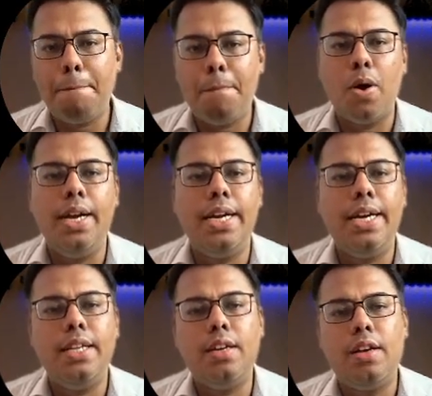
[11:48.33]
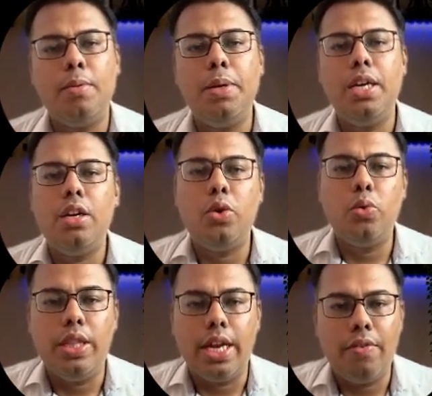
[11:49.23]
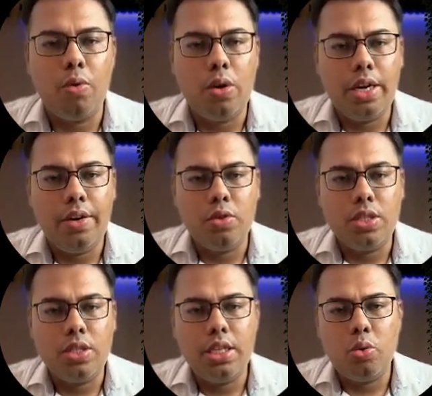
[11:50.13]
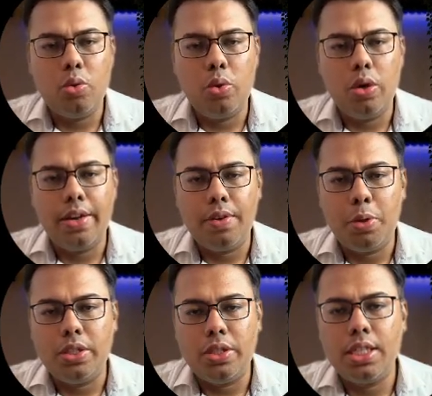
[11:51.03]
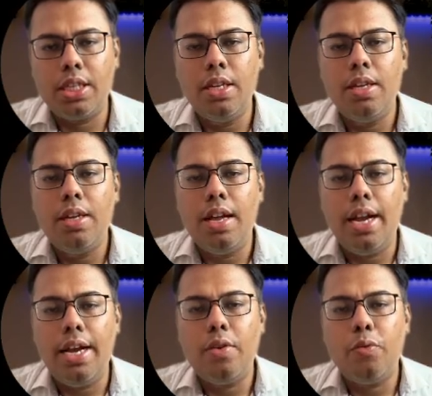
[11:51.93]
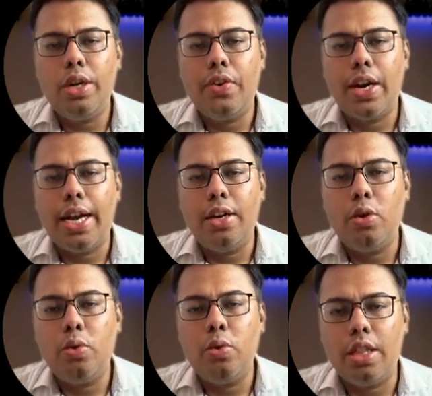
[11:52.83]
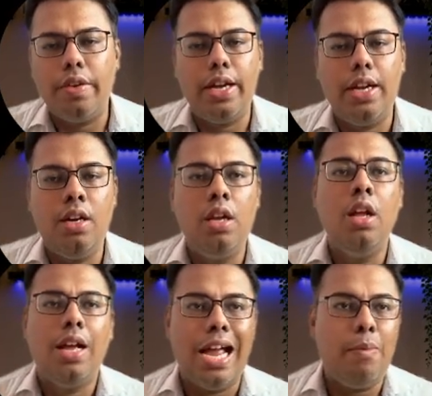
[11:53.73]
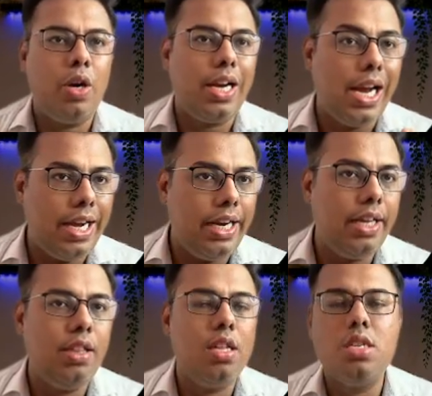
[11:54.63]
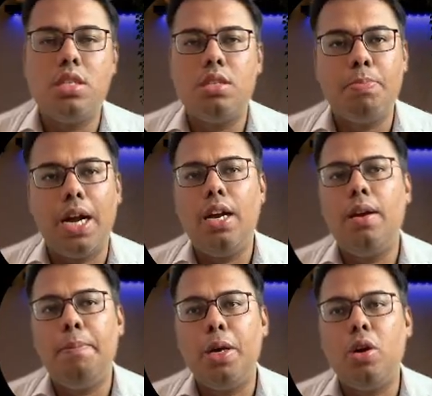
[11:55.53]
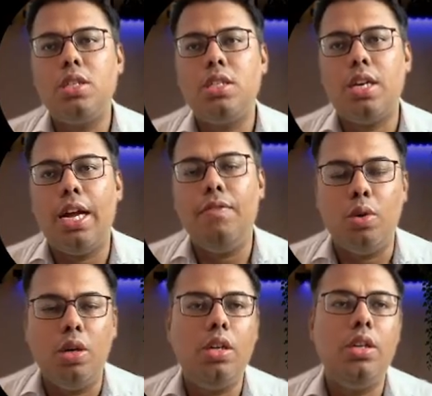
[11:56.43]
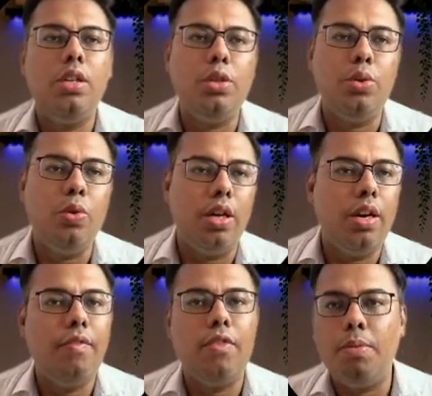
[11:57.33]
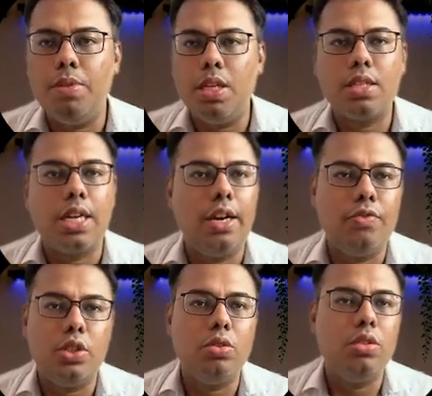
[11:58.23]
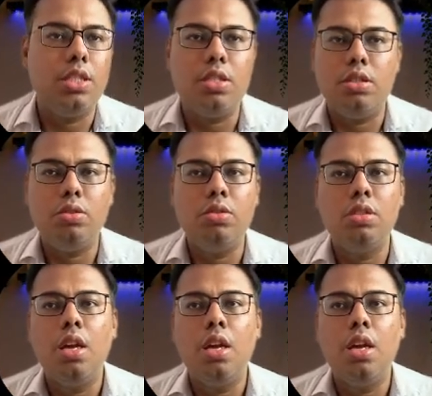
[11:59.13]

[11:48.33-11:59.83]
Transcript: pointed the terminal to that folder, if you see code cafe project, and we tried to run the file. I am not editing this part because I want you learn from this kind of issues. These issues